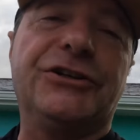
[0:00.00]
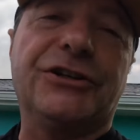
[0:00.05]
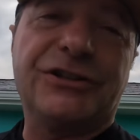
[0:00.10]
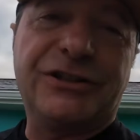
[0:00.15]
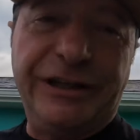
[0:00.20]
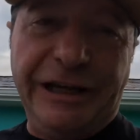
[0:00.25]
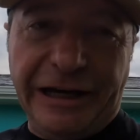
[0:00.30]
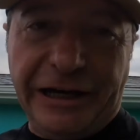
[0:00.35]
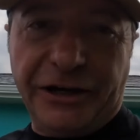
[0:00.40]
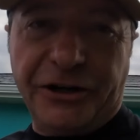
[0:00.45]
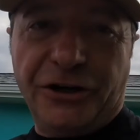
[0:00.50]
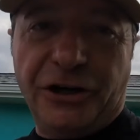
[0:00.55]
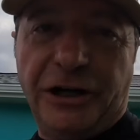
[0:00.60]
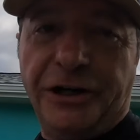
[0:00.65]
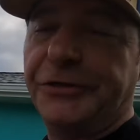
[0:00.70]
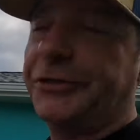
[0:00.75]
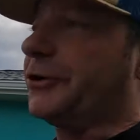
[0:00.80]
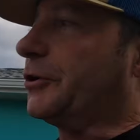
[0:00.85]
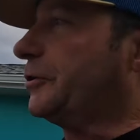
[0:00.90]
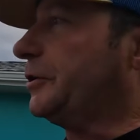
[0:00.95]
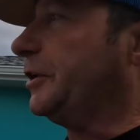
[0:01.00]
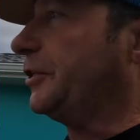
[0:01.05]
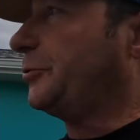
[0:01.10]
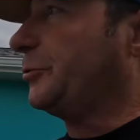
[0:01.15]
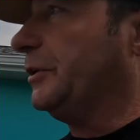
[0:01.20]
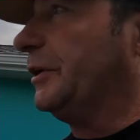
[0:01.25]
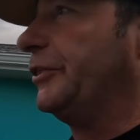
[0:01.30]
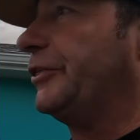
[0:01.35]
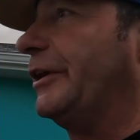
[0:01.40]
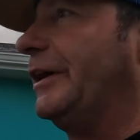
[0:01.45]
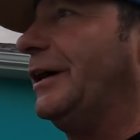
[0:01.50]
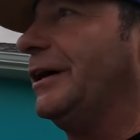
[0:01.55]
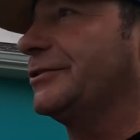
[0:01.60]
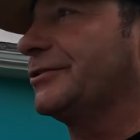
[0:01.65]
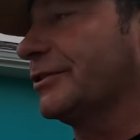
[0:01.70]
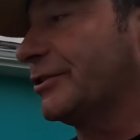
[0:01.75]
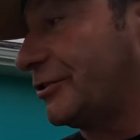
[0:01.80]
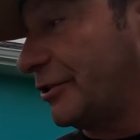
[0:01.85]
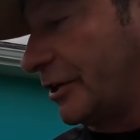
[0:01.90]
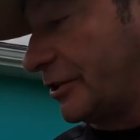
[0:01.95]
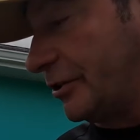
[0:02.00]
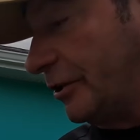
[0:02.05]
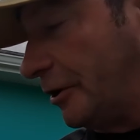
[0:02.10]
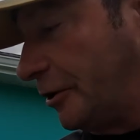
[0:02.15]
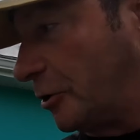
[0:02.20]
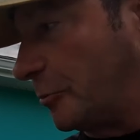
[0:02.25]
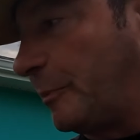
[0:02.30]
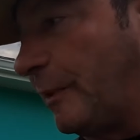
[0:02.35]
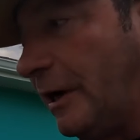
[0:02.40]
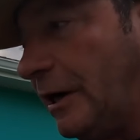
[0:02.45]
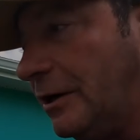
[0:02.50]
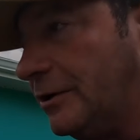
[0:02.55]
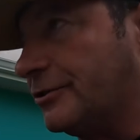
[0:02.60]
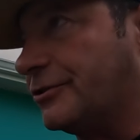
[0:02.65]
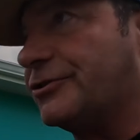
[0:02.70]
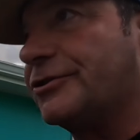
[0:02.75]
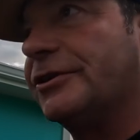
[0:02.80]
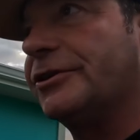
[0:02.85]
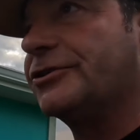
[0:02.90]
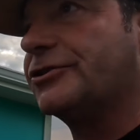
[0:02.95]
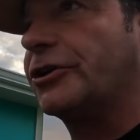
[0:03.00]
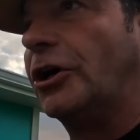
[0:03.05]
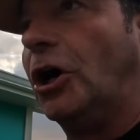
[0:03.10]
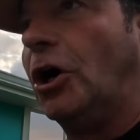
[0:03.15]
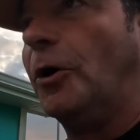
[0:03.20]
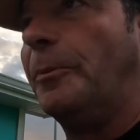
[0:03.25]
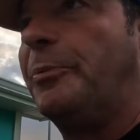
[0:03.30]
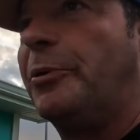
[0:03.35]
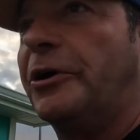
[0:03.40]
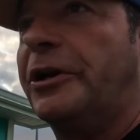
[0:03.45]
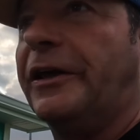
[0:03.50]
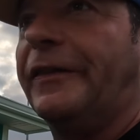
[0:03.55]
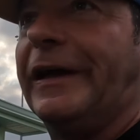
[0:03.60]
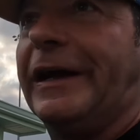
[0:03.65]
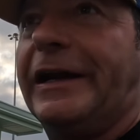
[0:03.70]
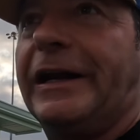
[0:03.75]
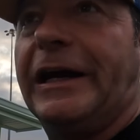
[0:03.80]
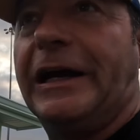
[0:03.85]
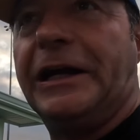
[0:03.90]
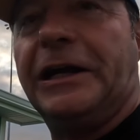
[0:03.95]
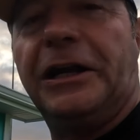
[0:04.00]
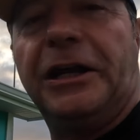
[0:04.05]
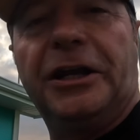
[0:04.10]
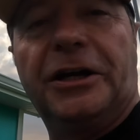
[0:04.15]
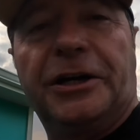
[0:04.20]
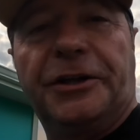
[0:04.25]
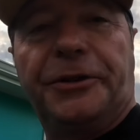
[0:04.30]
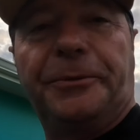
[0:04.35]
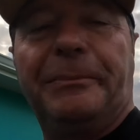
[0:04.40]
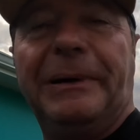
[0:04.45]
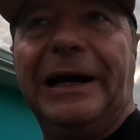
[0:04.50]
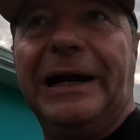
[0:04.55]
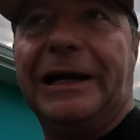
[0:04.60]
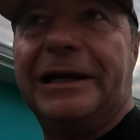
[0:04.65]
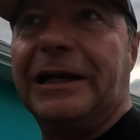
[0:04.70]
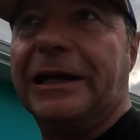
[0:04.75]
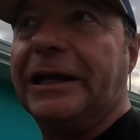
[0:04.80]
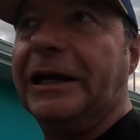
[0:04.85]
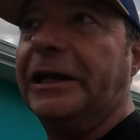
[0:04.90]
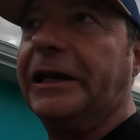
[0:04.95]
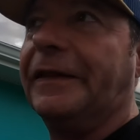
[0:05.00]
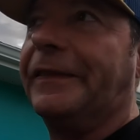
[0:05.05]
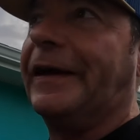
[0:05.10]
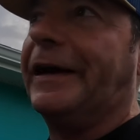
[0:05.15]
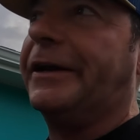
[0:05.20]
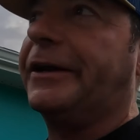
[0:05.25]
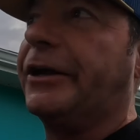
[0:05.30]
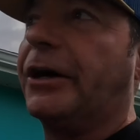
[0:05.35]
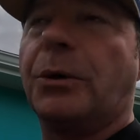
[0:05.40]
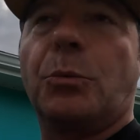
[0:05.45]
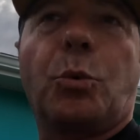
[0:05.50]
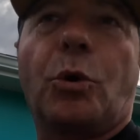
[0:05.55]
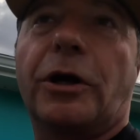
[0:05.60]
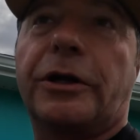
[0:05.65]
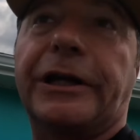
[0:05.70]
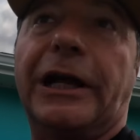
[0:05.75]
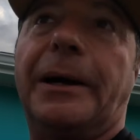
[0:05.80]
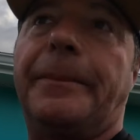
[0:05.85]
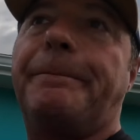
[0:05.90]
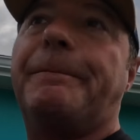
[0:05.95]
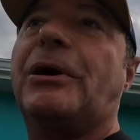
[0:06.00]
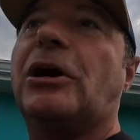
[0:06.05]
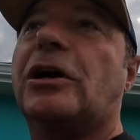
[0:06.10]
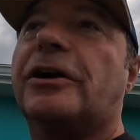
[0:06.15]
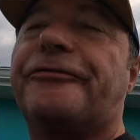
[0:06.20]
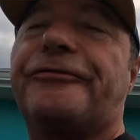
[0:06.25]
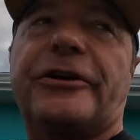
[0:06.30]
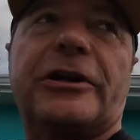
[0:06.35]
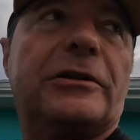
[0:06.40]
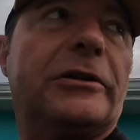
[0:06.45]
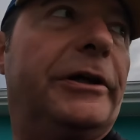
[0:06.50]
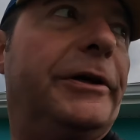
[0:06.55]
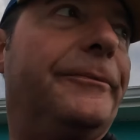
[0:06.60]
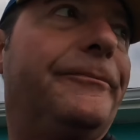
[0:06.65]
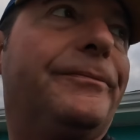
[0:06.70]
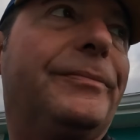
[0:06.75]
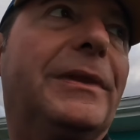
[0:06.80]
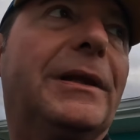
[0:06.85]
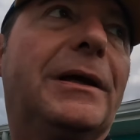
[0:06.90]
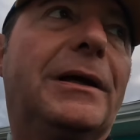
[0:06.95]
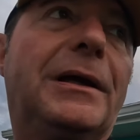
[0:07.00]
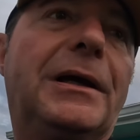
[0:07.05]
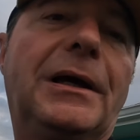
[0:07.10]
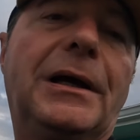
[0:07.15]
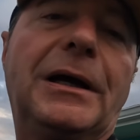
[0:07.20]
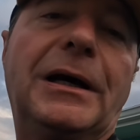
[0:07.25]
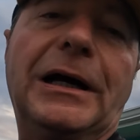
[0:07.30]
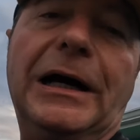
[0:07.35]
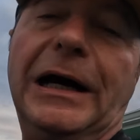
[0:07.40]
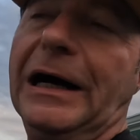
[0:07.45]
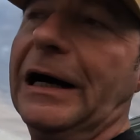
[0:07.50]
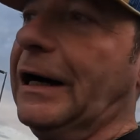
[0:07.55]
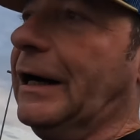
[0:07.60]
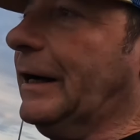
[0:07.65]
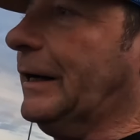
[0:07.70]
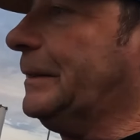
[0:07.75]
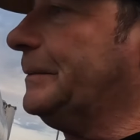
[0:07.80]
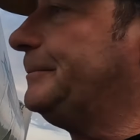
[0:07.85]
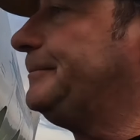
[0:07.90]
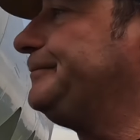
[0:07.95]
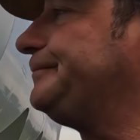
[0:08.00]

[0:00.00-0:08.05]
is dead on 33,600 pounds. So putting that 90 on the back and getting that done worked out perfectly. Uh,